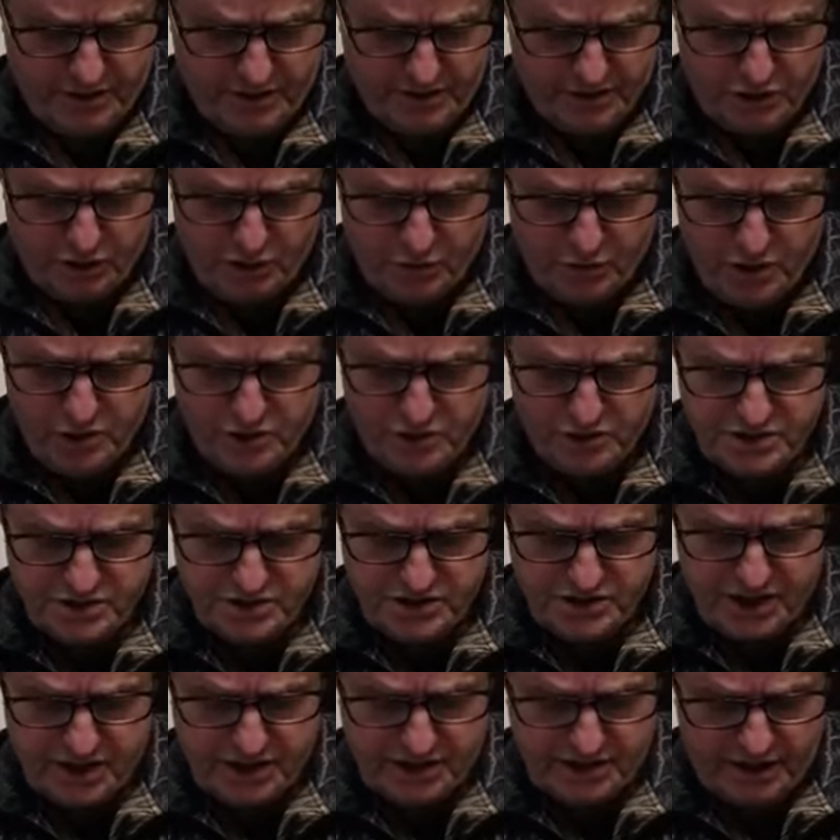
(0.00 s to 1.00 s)
So we could
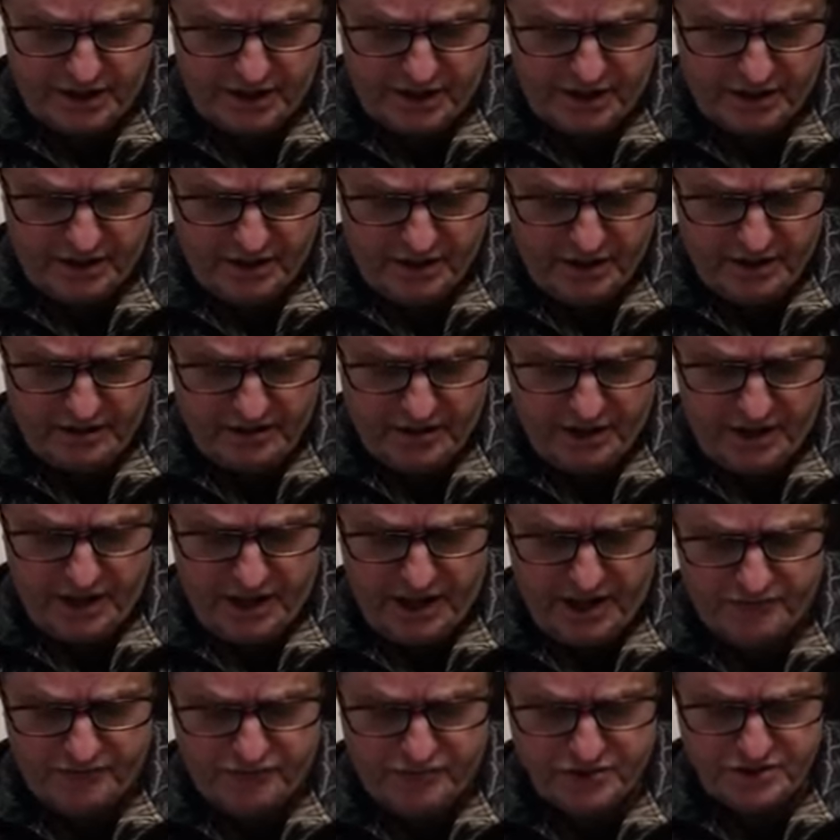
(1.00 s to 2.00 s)
say there, they
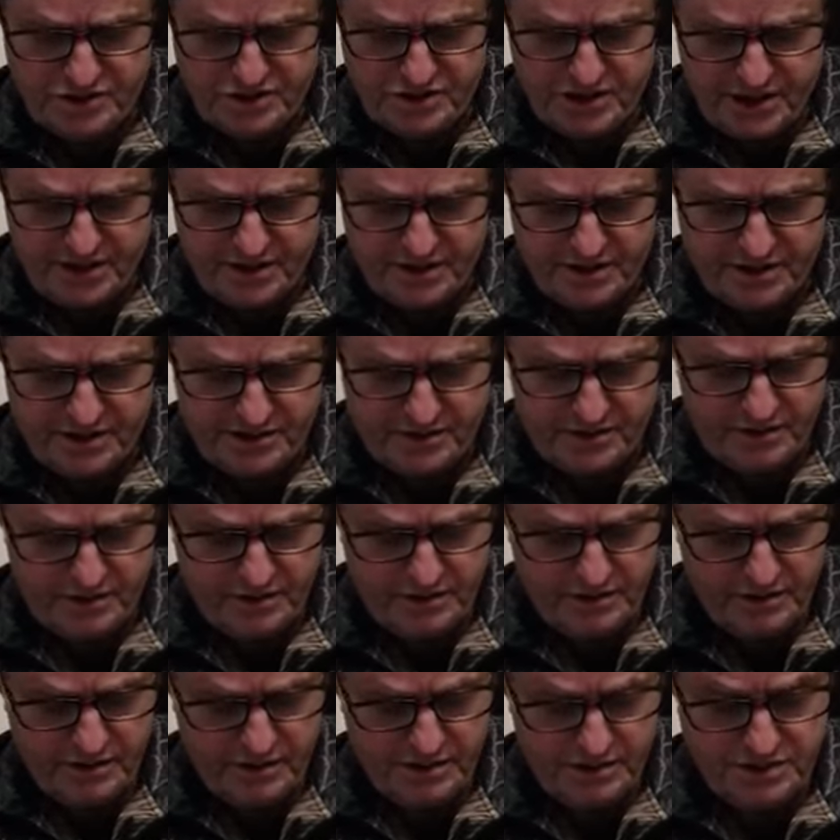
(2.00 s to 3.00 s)
have forsaken
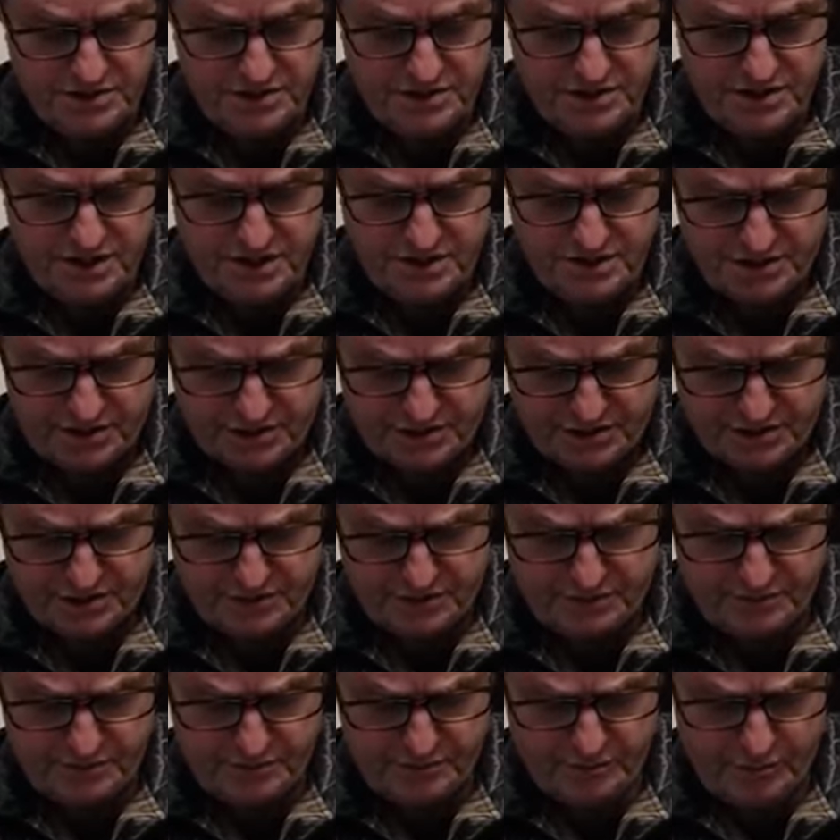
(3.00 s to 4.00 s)
Jesus,
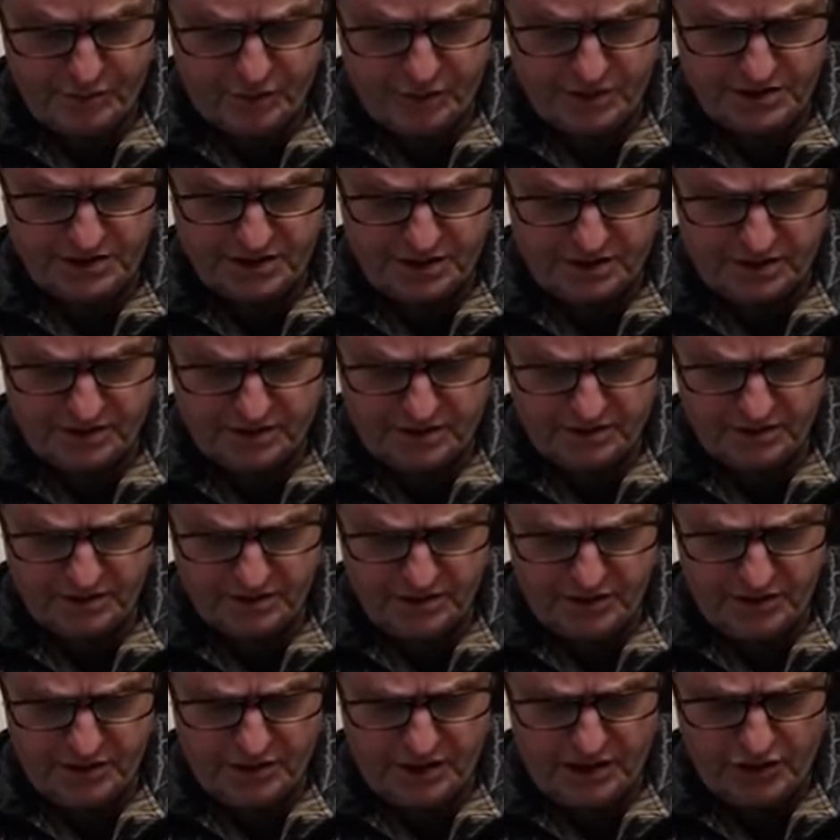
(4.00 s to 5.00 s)
my son,
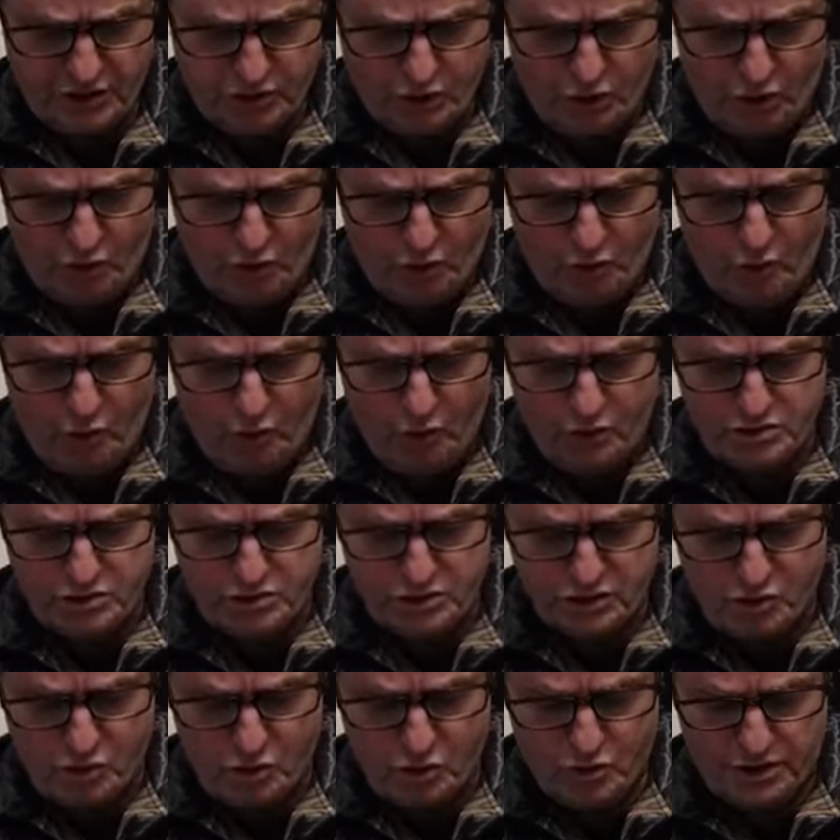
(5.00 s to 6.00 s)
and not walked
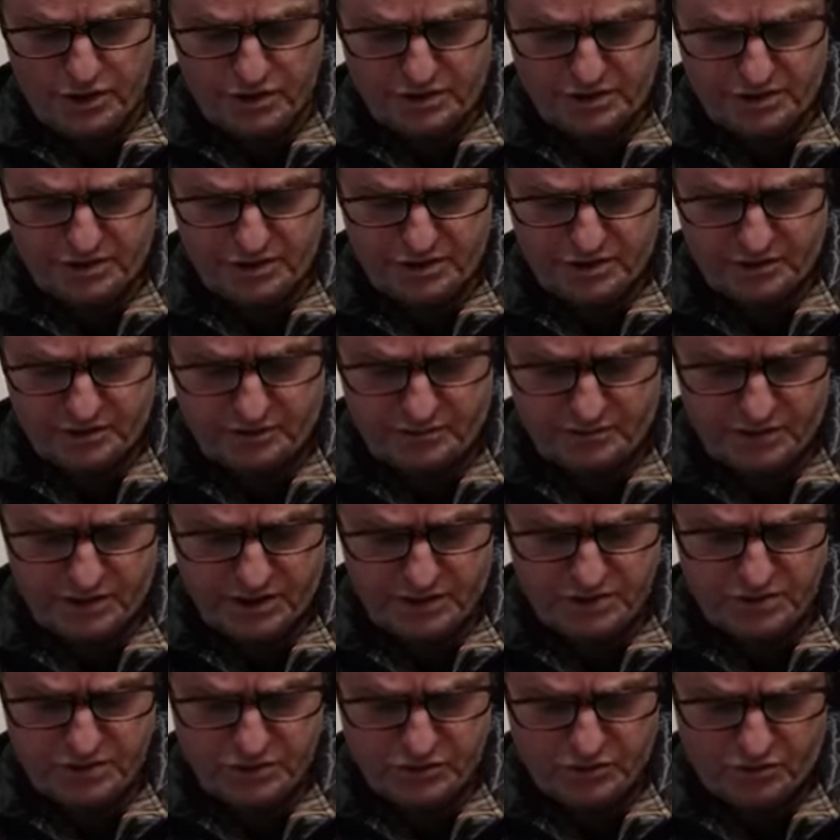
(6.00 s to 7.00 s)
according to him
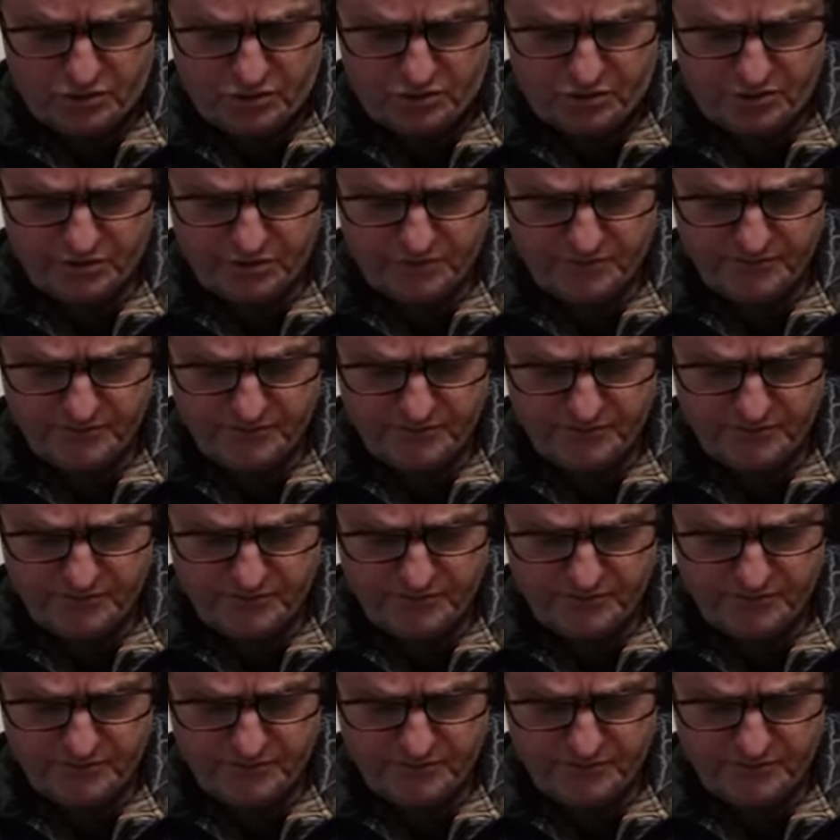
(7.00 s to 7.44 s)
at all.